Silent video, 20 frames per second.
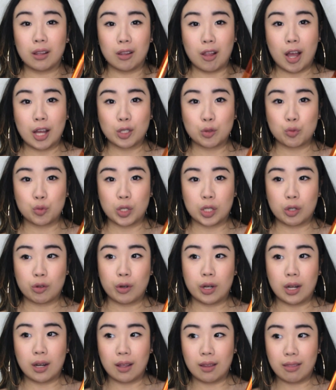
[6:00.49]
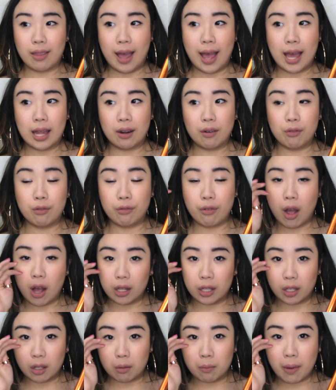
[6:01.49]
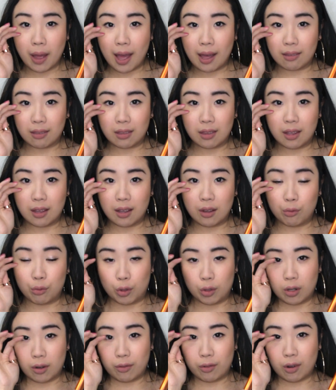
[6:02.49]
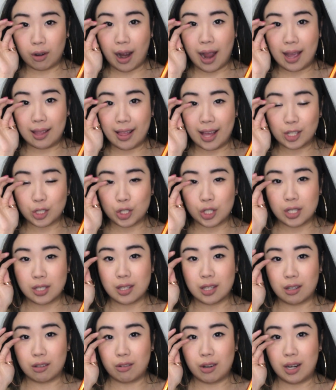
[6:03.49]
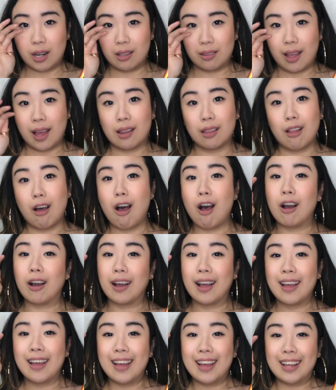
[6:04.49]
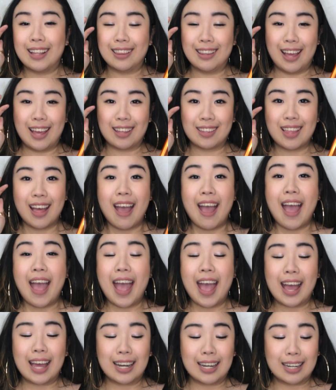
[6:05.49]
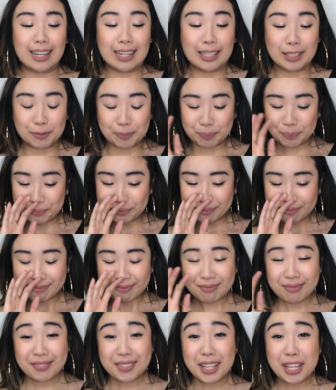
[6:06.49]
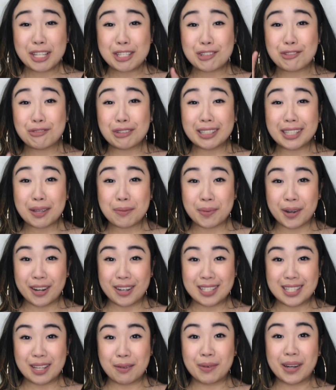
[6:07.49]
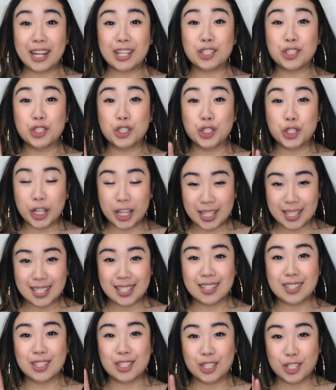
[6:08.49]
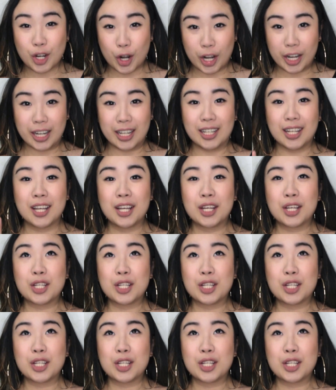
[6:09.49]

a lot with creating that volume at the root of your eyelashes and creating that long length. And it's really embarrassing, but I just started